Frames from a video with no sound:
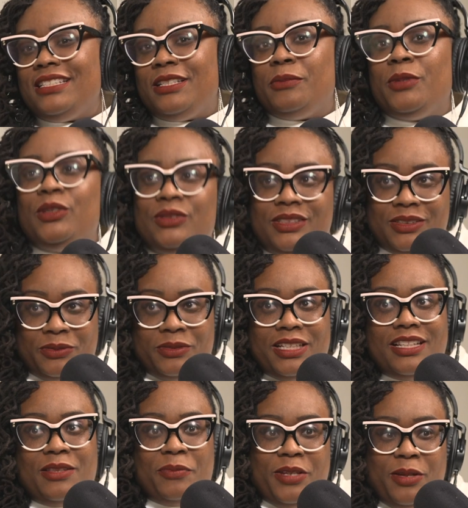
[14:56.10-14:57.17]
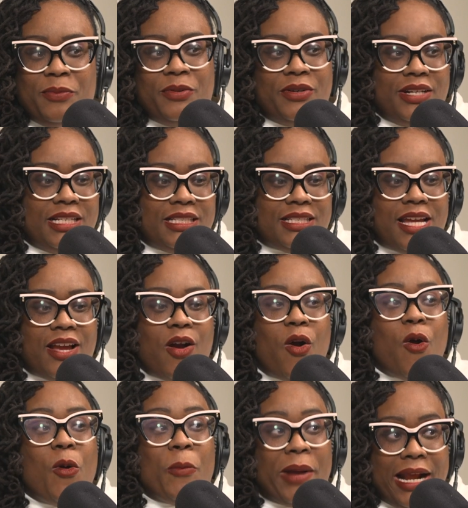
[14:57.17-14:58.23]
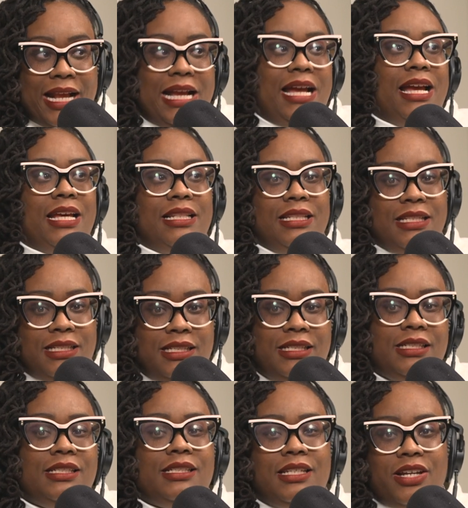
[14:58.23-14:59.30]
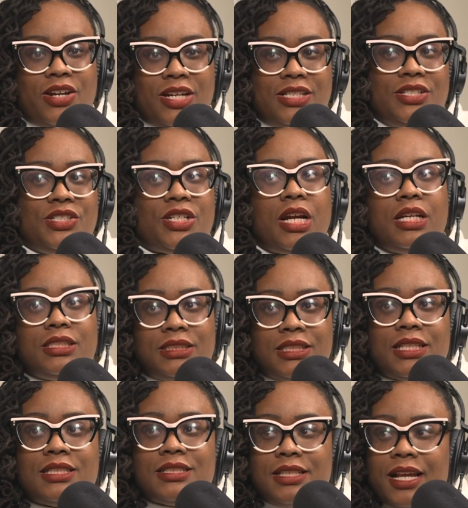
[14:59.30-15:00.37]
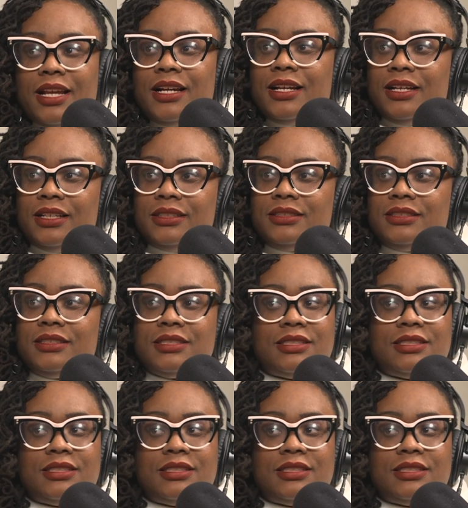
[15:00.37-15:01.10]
the most with people. Is like, oh my God, these characters are just like us. It's